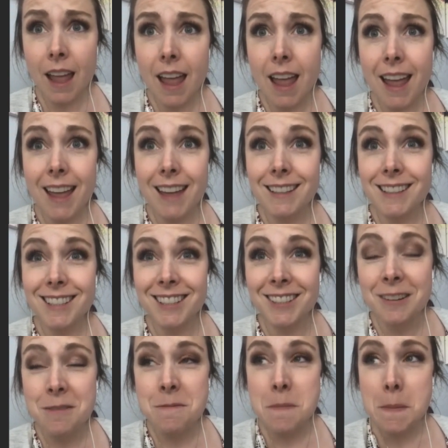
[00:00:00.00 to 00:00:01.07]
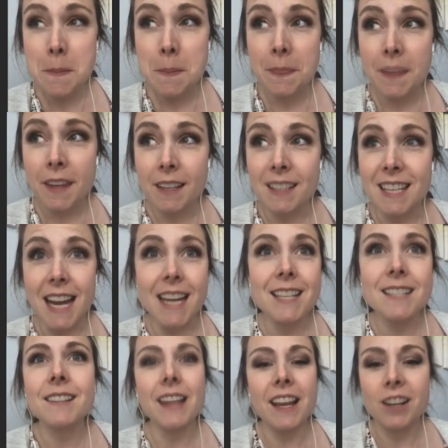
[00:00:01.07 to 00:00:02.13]
And
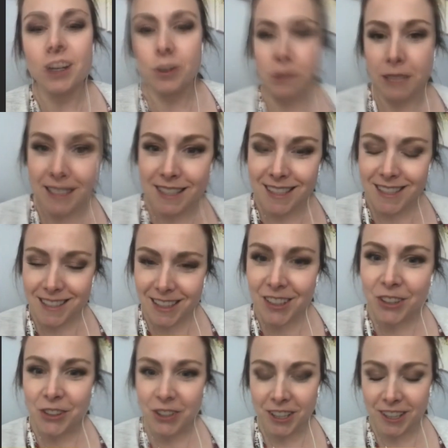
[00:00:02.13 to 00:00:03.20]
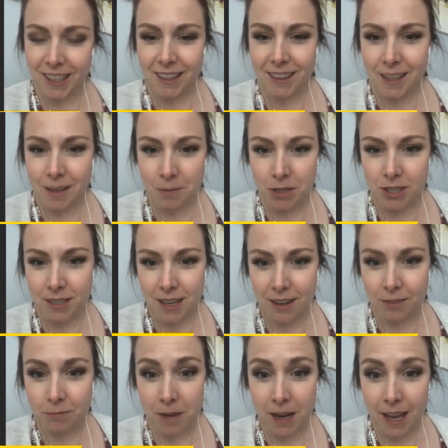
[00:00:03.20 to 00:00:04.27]
days later, when I still couldn't get the images out
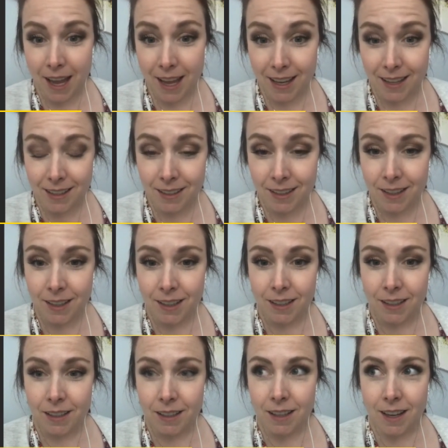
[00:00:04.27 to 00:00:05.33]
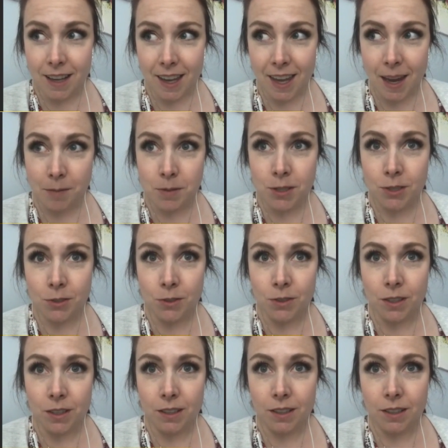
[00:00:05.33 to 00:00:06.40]
of my head, I came
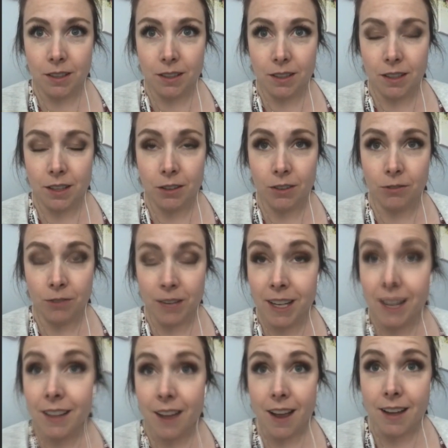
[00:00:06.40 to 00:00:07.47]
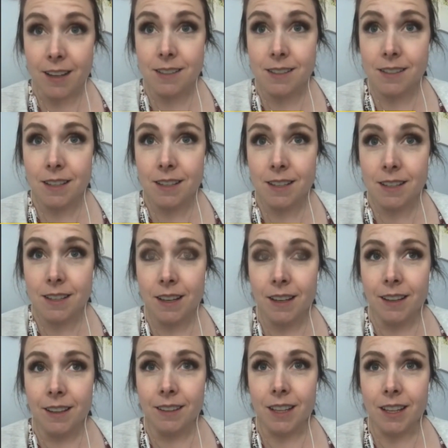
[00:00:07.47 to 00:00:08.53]
to realize
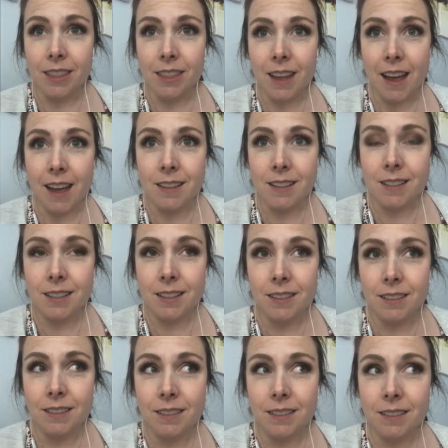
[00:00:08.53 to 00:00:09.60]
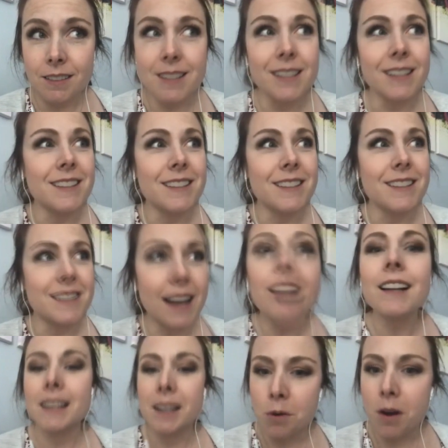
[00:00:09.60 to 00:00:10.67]
that is
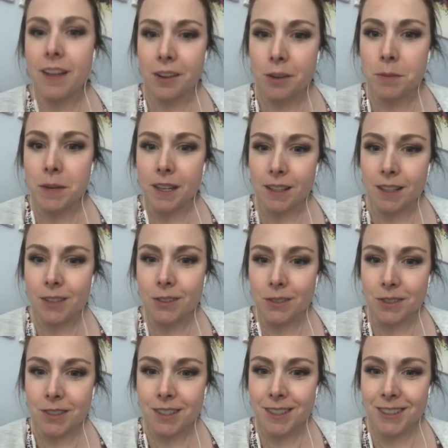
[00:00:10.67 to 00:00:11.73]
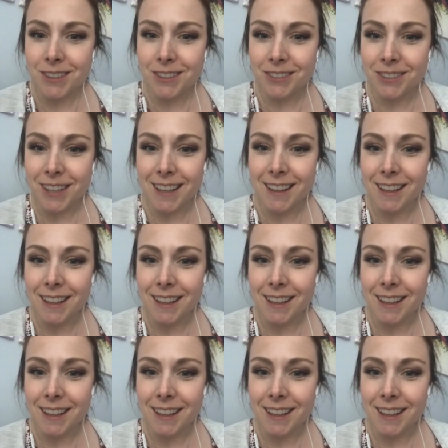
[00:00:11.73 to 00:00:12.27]
exactly why they're being used, right?